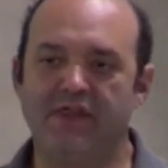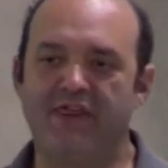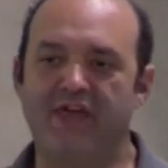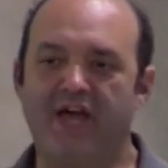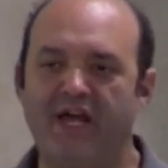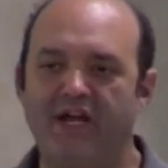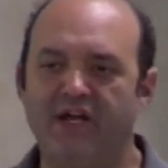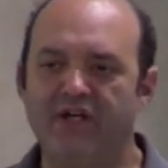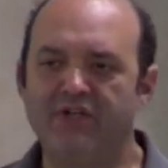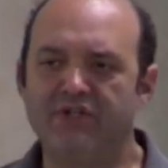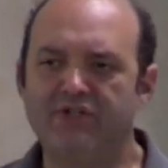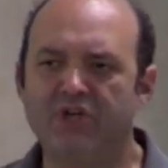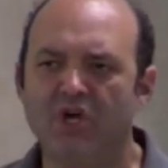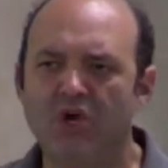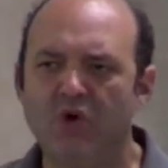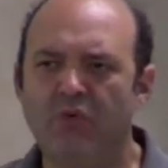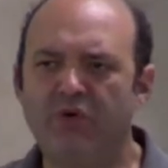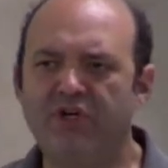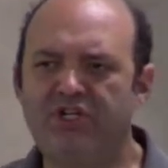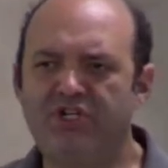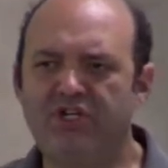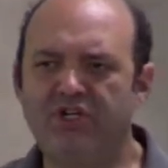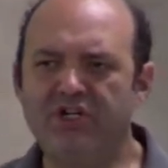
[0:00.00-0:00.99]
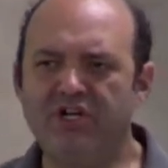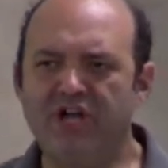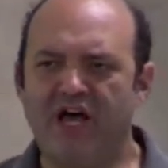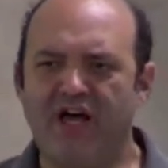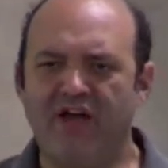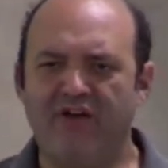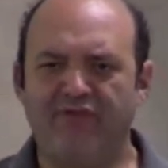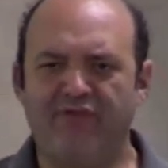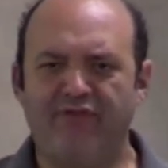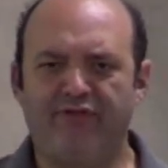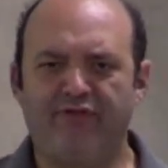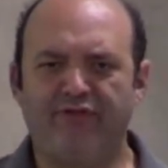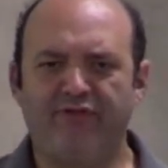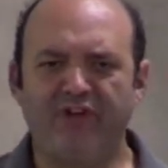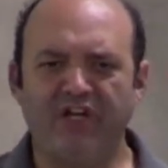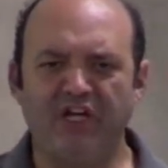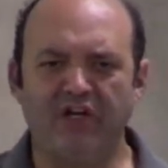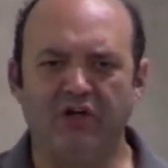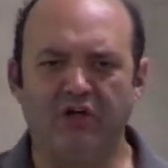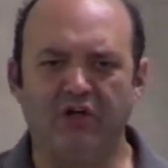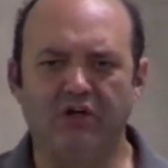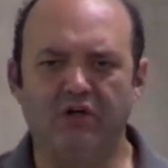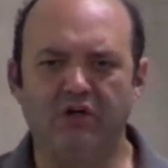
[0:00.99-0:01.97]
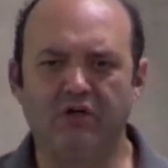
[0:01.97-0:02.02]
That is, we should not
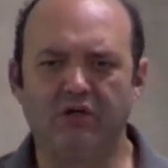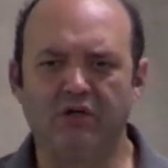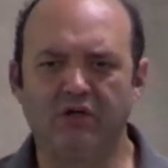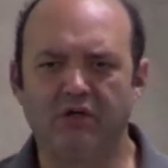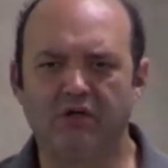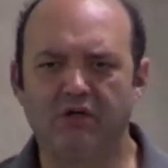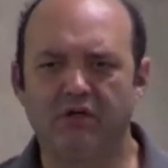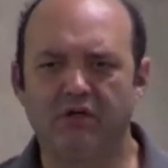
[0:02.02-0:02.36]
fear